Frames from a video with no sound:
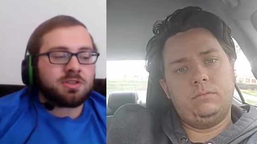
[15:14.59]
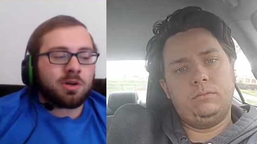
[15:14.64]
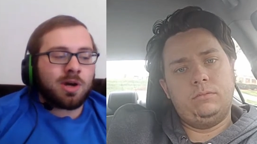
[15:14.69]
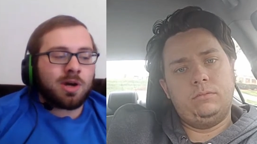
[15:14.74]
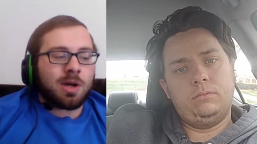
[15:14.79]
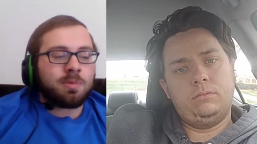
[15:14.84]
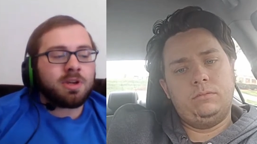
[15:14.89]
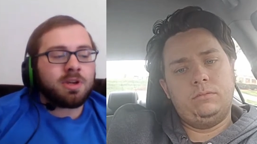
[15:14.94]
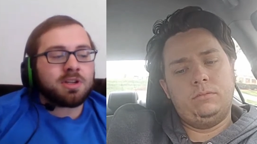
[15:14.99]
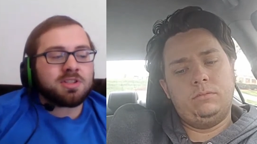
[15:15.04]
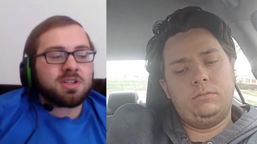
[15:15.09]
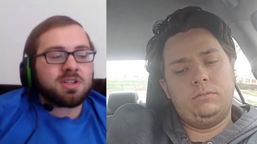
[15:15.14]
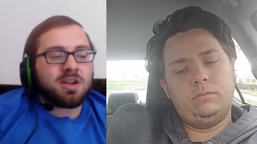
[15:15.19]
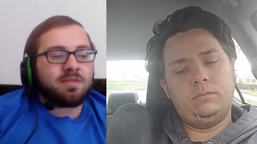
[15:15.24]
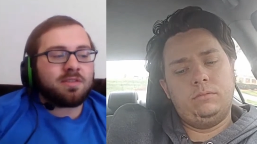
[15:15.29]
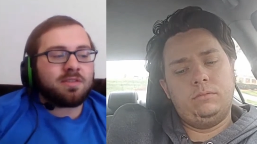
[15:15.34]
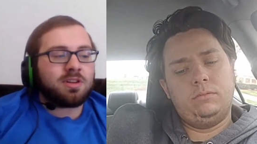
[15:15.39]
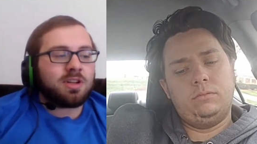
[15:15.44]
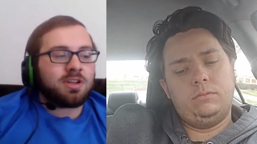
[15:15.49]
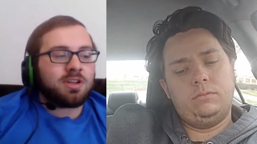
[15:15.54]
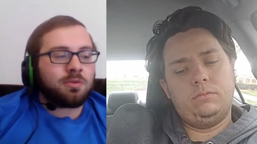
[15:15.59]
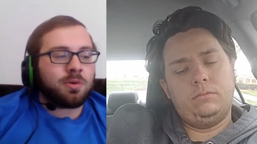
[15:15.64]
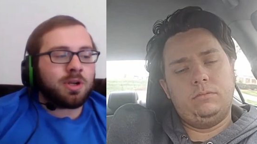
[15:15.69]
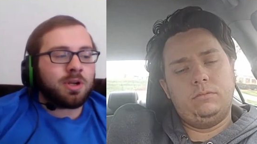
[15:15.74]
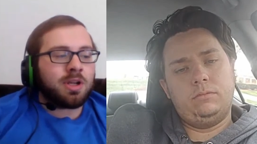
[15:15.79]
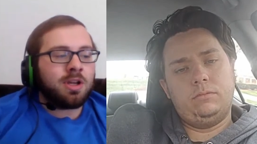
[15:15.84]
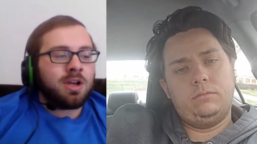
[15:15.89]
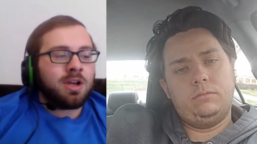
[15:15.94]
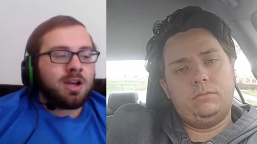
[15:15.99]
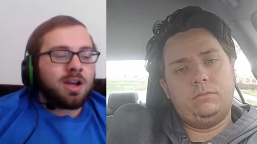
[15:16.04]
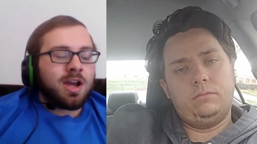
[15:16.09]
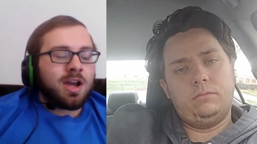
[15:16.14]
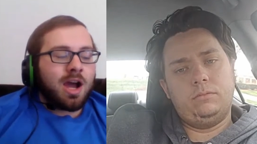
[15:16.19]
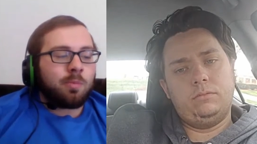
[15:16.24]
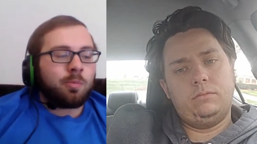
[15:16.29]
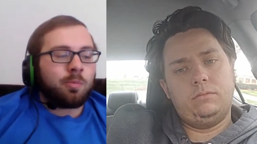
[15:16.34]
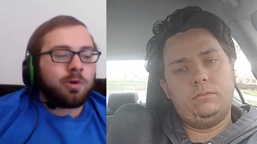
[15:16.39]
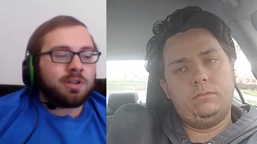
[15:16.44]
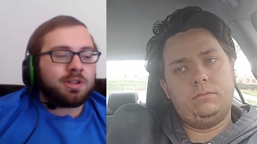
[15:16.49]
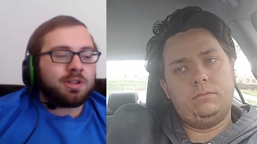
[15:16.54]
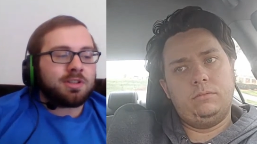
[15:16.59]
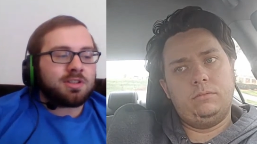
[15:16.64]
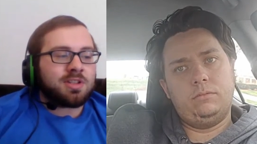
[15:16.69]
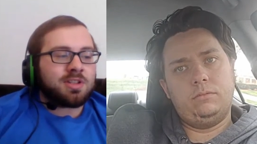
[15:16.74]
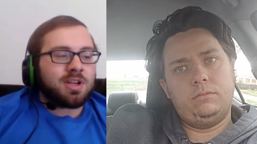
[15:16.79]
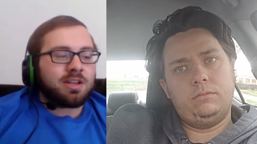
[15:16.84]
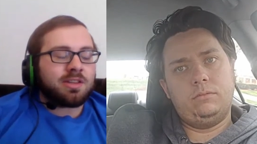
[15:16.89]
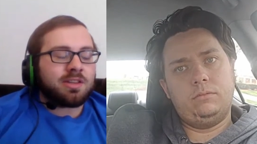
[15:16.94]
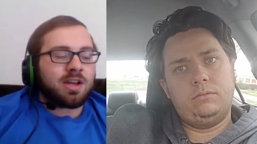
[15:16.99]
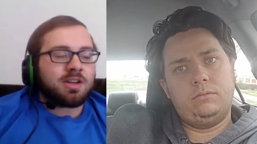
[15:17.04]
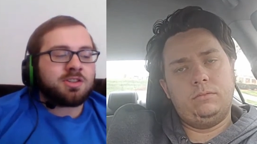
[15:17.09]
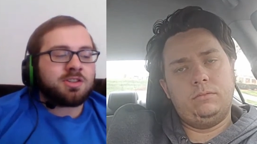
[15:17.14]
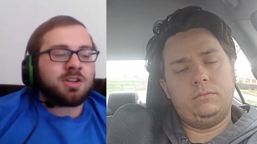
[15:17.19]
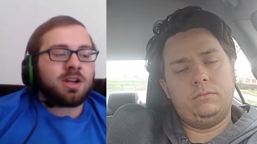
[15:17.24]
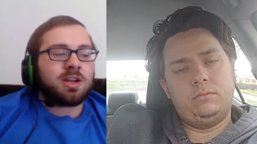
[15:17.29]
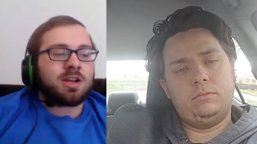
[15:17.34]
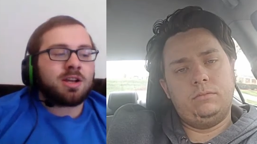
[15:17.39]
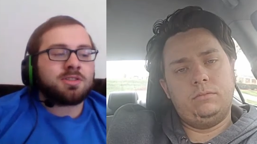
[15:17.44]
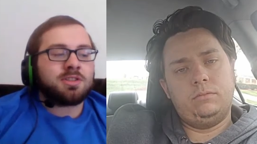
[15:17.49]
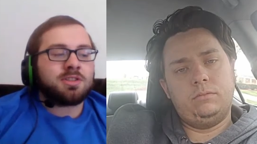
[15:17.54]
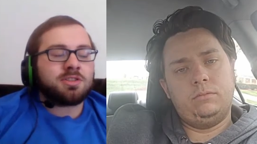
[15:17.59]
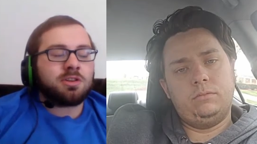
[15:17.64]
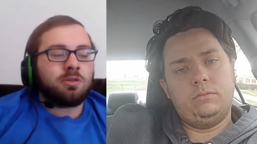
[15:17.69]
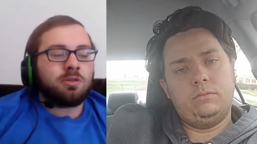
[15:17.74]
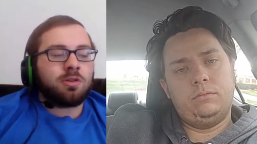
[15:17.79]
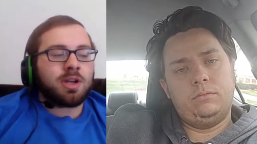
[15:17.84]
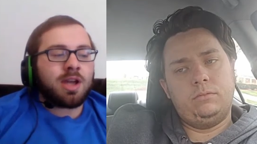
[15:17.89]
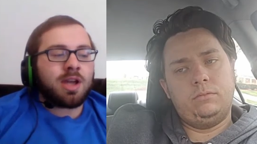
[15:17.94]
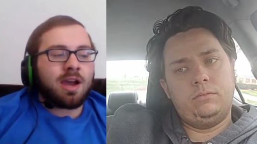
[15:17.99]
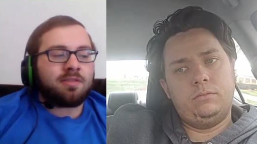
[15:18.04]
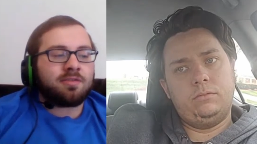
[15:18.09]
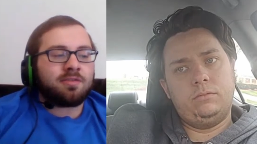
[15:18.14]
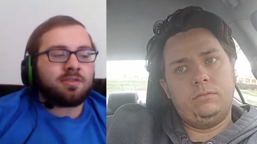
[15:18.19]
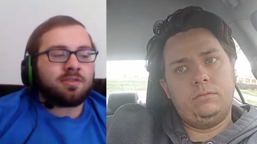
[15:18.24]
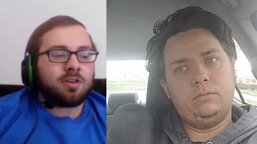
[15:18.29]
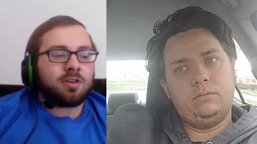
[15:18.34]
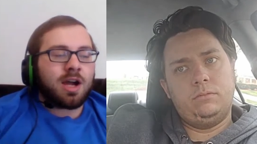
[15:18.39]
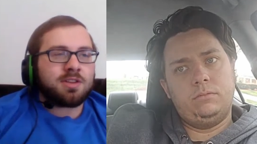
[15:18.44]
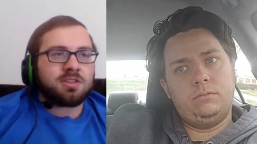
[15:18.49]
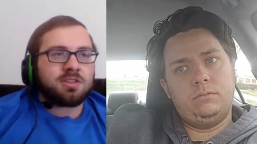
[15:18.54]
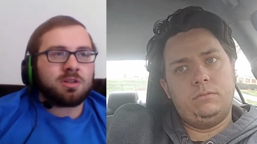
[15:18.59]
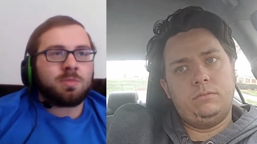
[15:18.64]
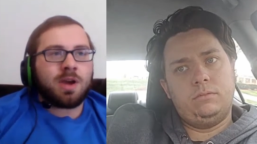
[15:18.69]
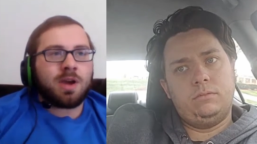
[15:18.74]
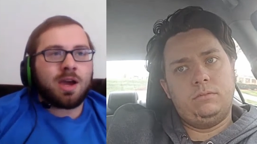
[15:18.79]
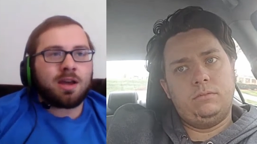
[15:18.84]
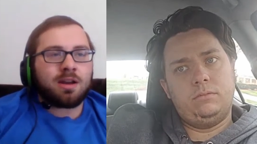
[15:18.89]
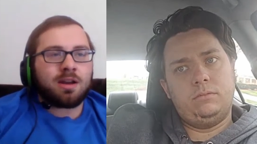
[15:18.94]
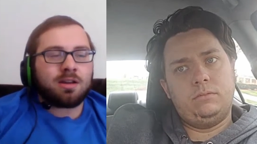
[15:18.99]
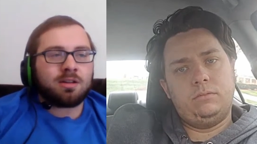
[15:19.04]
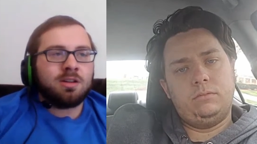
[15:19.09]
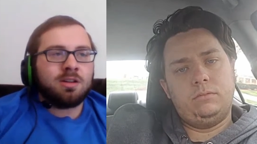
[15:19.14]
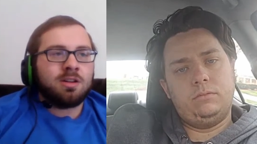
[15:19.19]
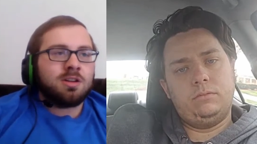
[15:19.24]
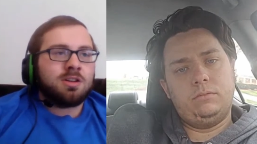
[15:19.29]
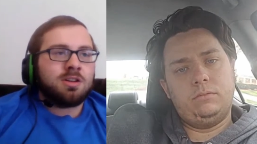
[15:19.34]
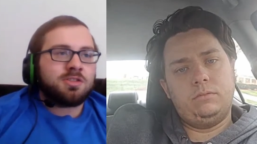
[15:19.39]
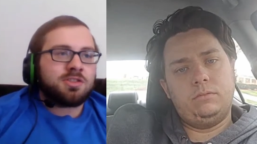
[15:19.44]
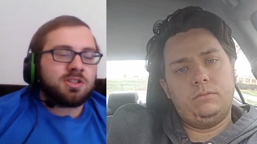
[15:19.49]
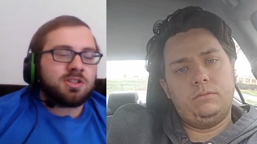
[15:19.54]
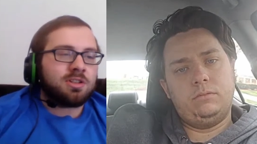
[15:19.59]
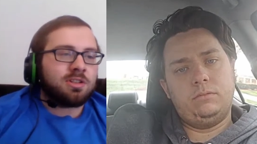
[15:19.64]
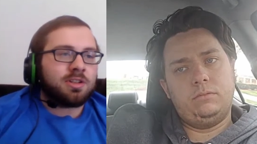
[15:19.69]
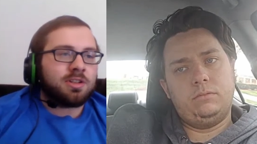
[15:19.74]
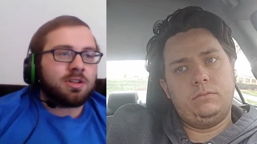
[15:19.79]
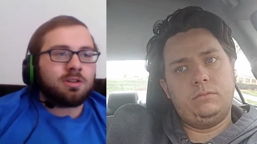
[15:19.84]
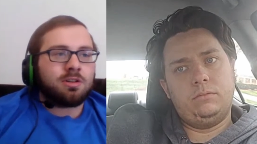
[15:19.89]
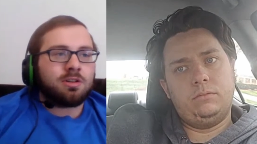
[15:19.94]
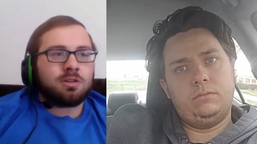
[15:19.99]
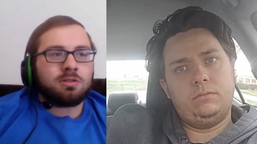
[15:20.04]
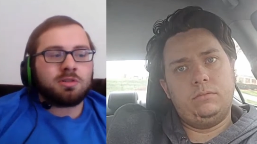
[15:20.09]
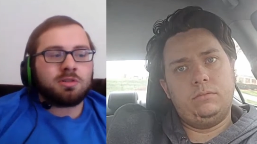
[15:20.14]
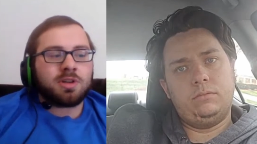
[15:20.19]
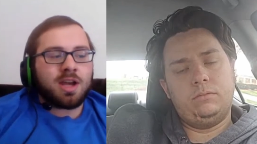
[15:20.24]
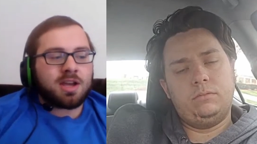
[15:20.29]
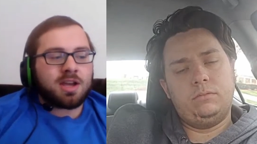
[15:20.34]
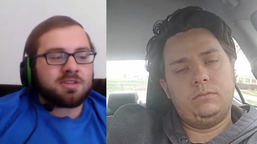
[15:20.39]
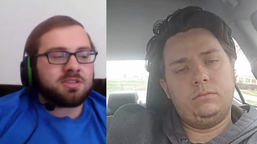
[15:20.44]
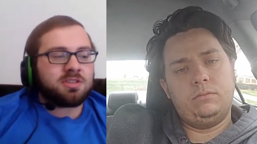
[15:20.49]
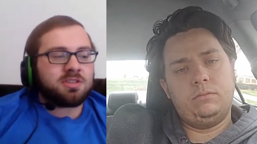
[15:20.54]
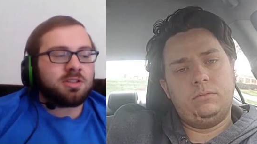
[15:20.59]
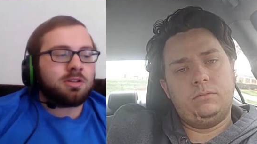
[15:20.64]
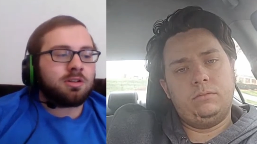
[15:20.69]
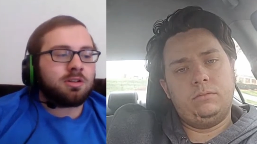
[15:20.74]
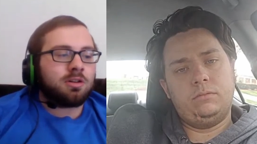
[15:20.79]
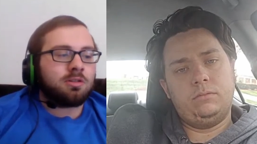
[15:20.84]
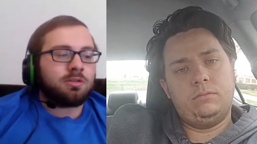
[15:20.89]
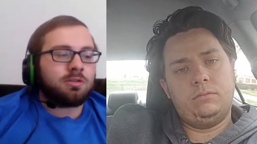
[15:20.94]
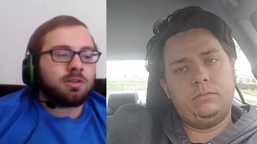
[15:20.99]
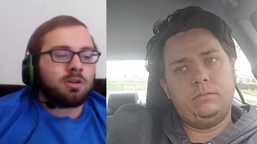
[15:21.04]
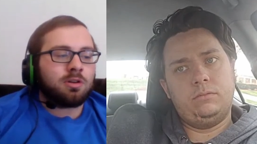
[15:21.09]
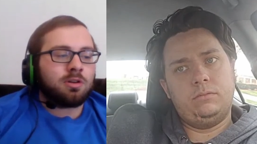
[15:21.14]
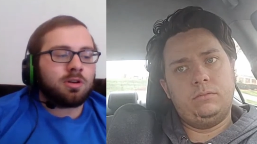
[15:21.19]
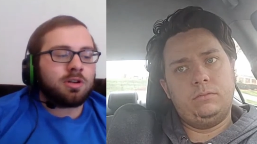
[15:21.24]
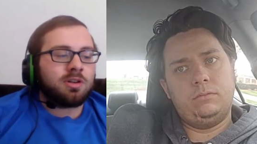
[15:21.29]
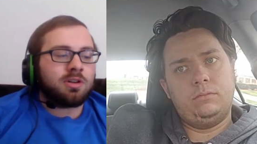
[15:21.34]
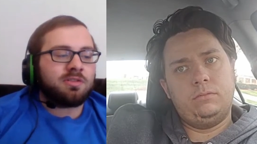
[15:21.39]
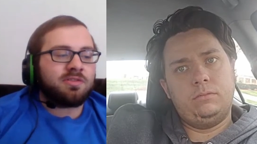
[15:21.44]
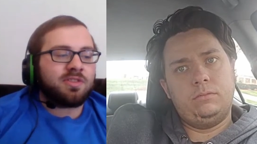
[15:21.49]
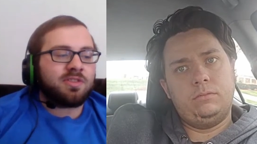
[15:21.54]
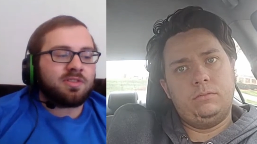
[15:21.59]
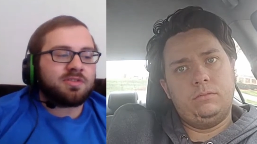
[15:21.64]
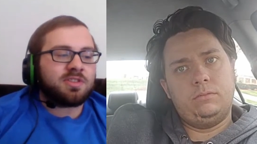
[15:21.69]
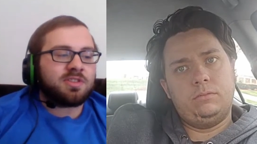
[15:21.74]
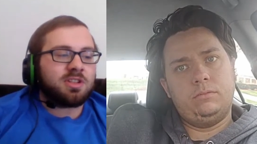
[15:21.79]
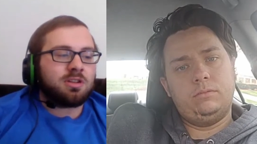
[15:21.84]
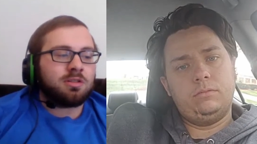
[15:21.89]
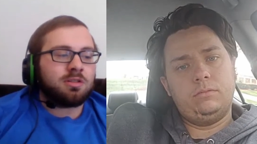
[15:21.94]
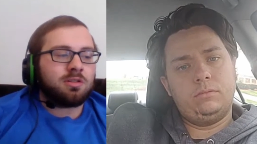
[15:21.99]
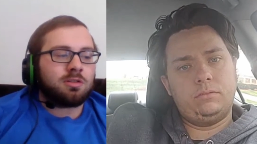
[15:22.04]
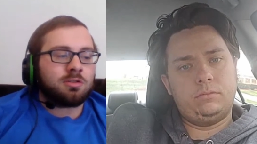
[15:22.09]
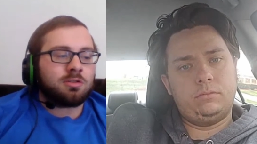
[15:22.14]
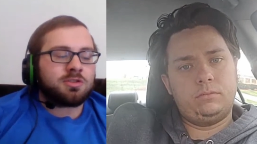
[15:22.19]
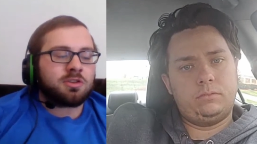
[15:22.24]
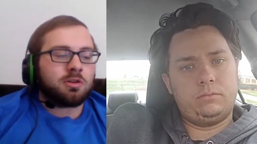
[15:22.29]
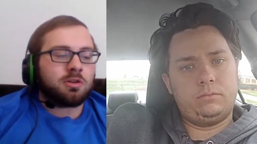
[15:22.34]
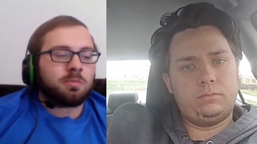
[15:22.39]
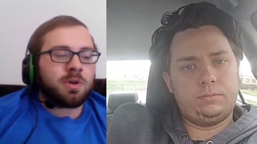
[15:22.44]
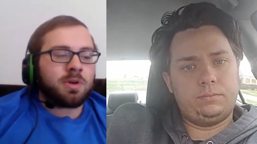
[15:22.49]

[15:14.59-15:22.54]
Speaker 1: So at pick 73, I'm willing to take that chance. He's going after guys like Paddock, Giolito, Castillo, you know, a good 15 or